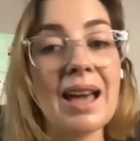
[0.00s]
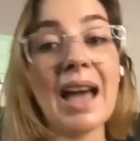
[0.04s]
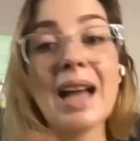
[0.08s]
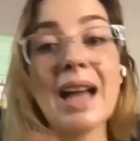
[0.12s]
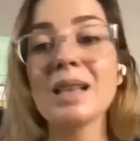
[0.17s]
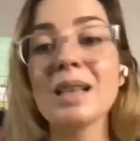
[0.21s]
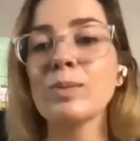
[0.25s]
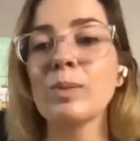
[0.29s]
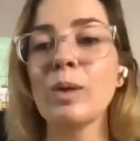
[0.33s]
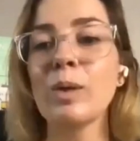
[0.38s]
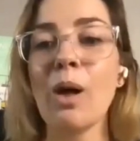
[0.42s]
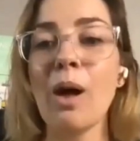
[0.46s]

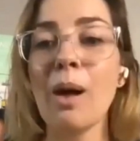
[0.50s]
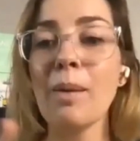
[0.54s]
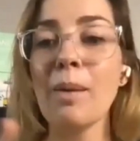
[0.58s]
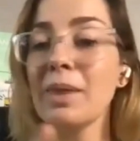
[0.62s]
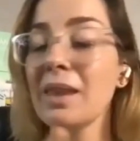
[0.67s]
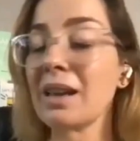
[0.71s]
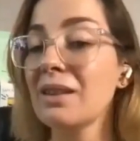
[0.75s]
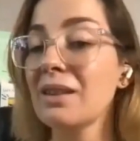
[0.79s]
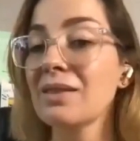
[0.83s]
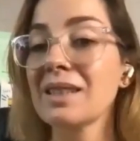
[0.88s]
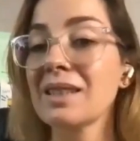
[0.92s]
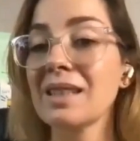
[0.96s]
Accounts blow
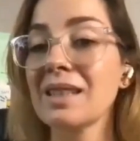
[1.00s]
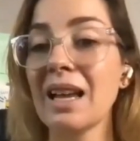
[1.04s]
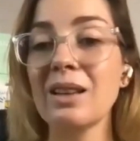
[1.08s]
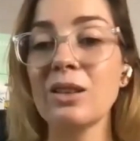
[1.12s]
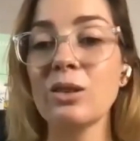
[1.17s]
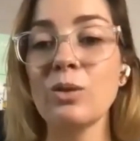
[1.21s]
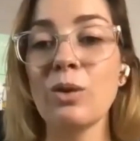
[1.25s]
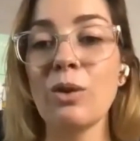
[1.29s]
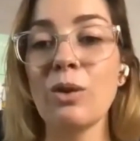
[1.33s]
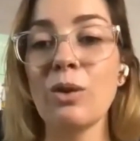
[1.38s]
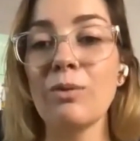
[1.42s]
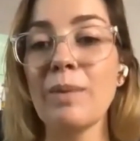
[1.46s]
up that have
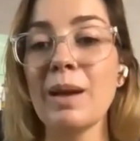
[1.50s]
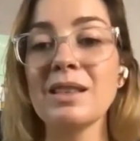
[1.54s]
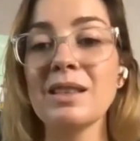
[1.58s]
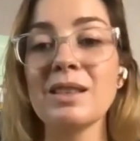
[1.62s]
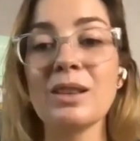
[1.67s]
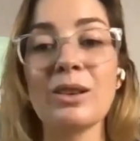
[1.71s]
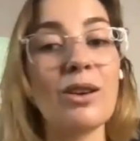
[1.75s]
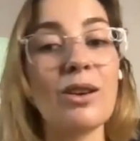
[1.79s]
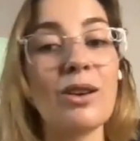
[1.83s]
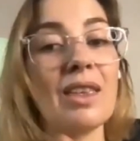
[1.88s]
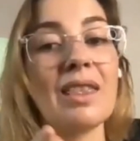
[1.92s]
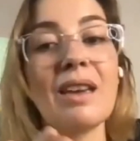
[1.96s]
started 12
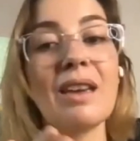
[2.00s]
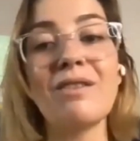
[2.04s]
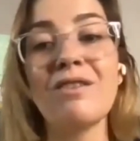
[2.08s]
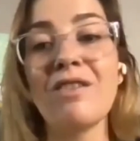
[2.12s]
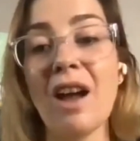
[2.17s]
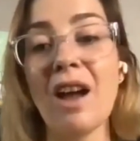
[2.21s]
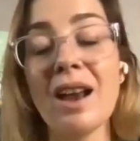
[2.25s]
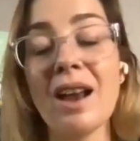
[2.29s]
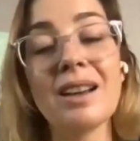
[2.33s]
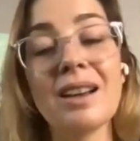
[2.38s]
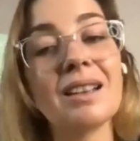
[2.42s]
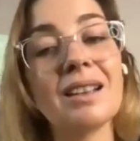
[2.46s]
months ago, that they
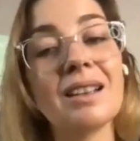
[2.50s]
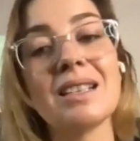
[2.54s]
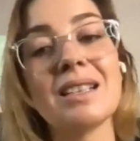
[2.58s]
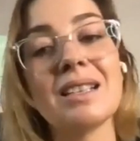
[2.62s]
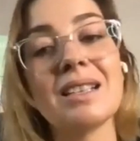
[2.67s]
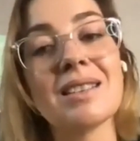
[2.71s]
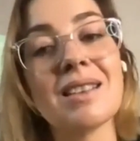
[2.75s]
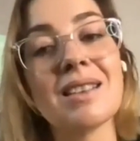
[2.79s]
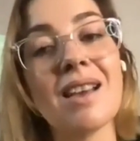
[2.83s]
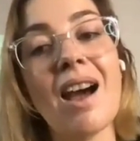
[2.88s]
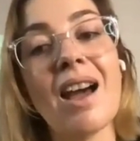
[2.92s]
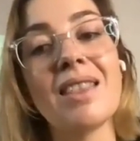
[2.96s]
finally
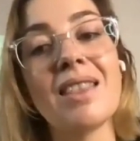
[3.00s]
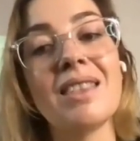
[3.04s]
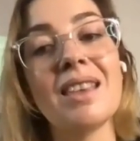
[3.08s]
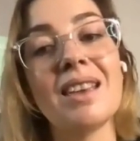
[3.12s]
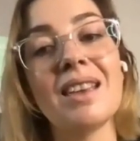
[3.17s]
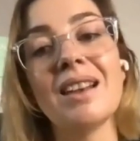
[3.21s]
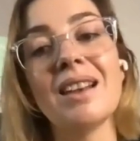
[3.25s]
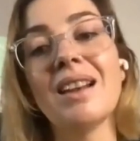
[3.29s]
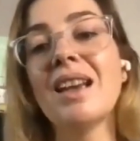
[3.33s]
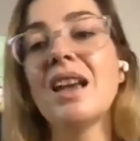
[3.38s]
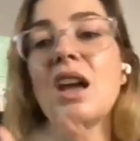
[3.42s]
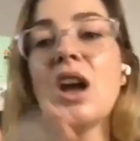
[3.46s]
decide
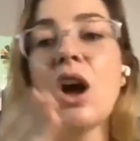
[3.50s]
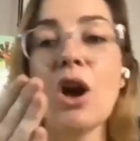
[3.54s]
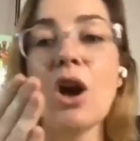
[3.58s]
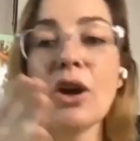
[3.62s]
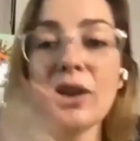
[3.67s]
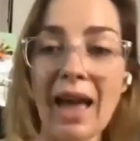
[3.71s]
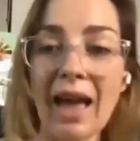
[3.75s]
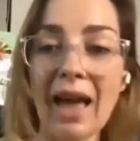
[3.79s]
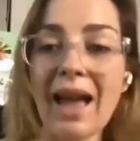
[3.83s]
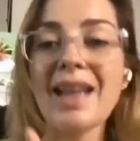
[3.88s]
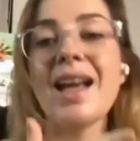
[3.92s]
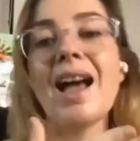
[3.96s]
that,
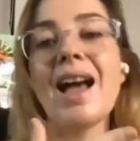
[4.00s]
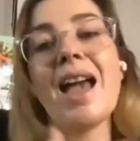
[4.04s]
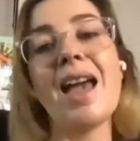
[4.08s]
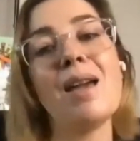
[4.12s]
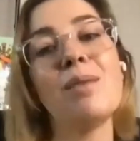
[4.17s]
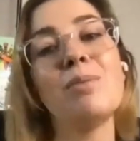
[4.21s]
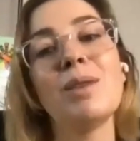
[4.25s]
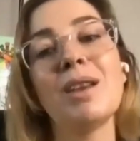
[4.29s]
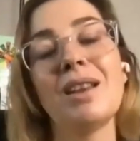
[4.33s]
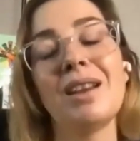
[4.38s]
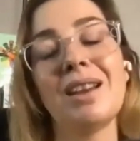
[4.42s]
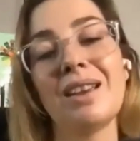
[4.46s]
okay, I
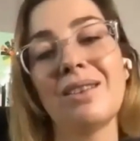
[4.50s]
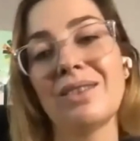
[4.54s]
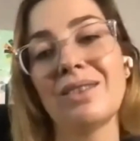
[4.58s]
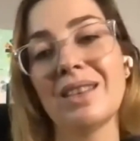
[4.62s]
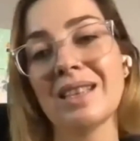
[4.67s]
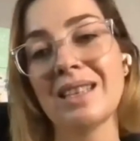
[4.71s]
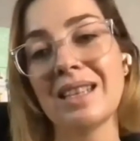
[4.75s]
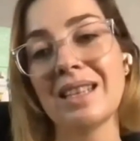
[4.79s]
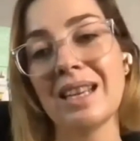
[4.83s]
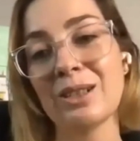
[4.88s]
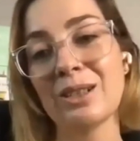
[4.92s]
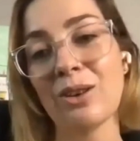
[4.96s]
am going to give
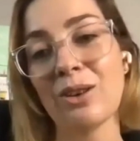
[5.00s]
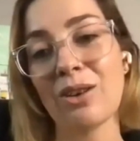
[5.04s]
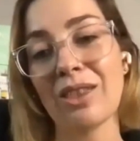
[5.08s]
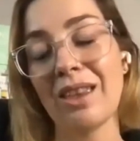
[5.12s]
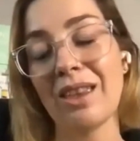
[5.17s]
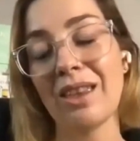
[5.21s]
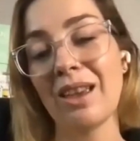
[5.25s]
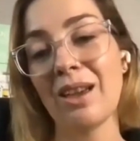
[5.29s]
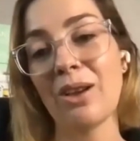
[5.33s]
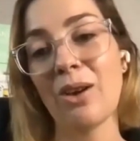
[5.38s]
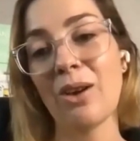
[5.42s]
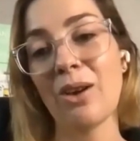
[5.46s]
this TikTok
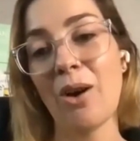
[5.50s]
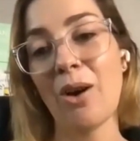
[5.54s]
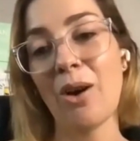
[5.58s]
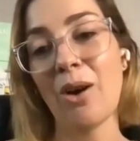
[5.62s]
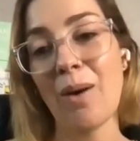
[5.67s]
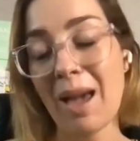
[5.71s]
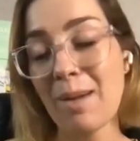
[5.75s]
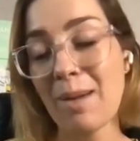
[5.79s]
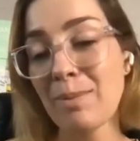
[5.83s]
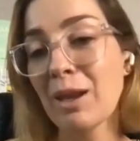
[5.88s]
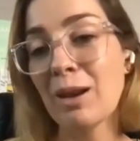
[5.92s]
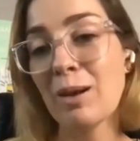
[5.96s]
thing a go.
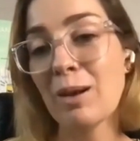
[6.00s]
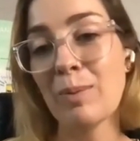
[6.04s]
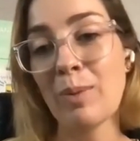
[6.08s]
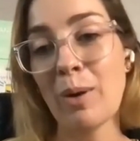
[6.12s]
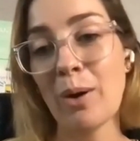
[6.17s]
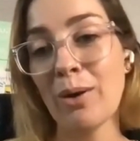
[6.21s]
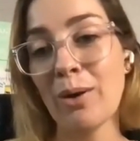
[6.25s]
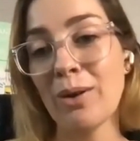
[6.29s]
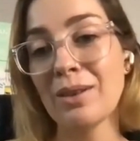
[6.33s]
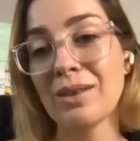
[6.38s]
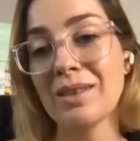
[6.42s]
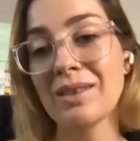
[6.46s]
I am going to
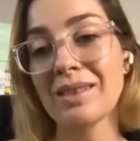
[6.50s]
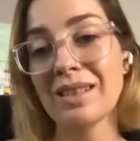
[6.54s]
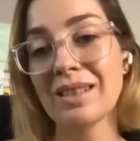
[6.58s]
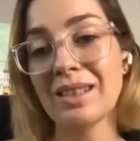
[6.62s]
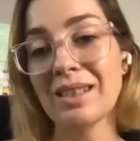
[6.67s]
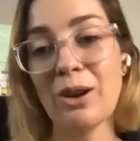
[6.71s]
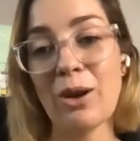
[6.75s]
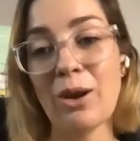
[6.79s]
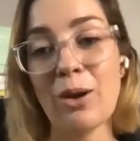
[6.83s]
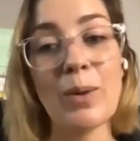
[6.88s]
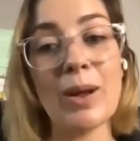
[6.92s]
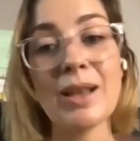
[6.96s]
post,
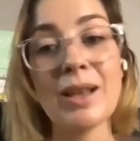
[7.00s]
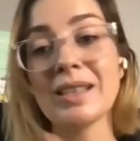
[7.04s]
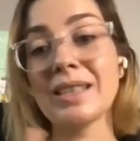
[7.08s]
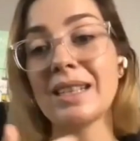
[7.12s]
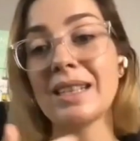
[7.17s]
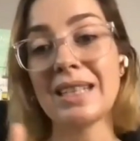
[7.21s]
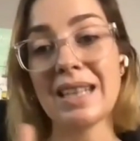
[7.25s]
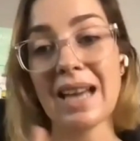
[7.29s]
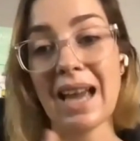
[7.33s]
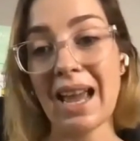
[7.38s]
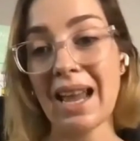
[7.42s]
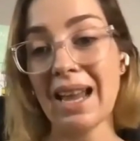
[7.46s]
once
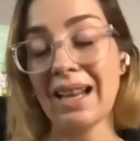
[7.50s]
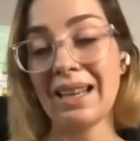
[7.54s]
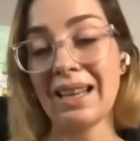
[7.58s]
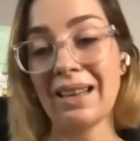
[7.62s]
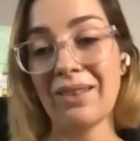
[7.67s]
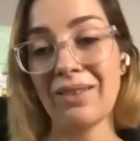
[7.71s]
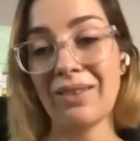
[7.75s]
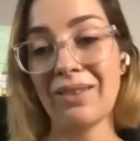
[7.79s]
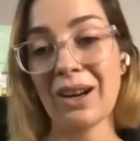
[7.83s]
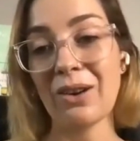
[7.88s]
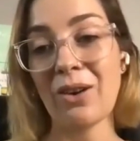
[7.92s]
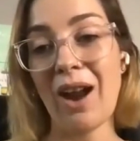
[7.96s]
a day and
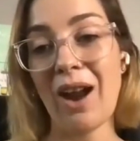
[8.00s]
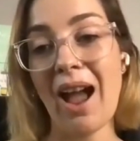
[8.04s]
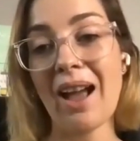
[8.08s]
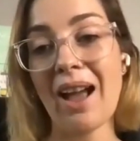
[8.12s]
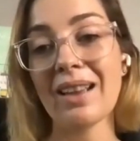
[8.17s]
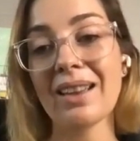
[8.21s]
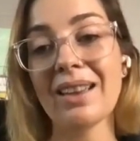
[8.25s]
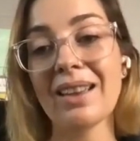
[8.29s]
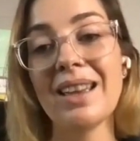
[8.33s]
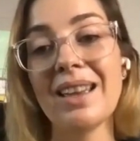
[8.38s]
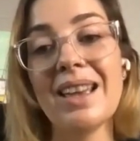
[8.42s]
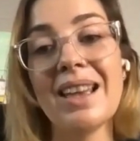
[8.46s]
give it a
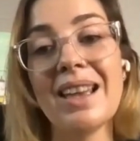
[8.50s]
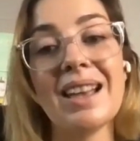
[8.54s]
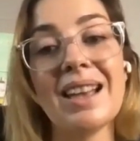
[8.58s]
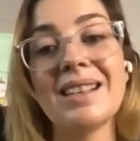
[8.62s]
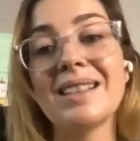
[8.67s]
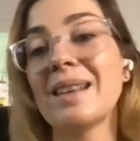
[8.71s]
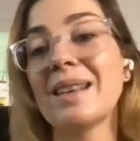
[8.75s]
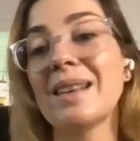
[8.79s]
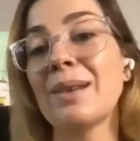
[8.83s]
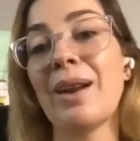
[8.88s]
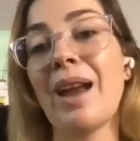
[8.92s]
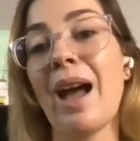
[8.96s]
crack
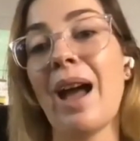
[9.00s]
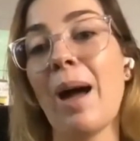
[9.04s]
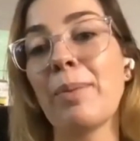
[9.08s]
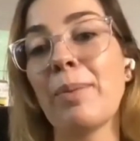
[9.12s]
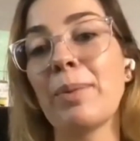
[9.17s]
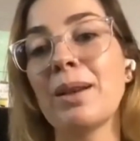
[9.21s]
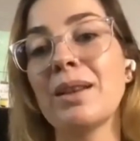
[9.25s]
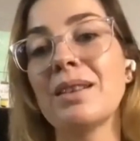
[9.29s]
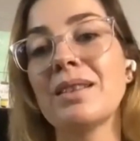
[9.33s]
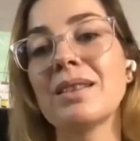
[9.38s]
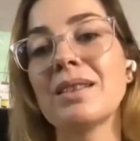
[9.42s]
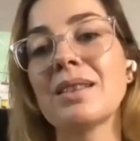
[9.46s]
and see what
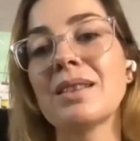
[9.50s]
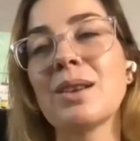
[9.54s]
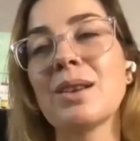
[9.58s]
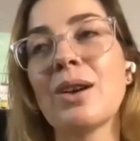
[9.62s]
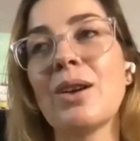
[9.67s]
happens.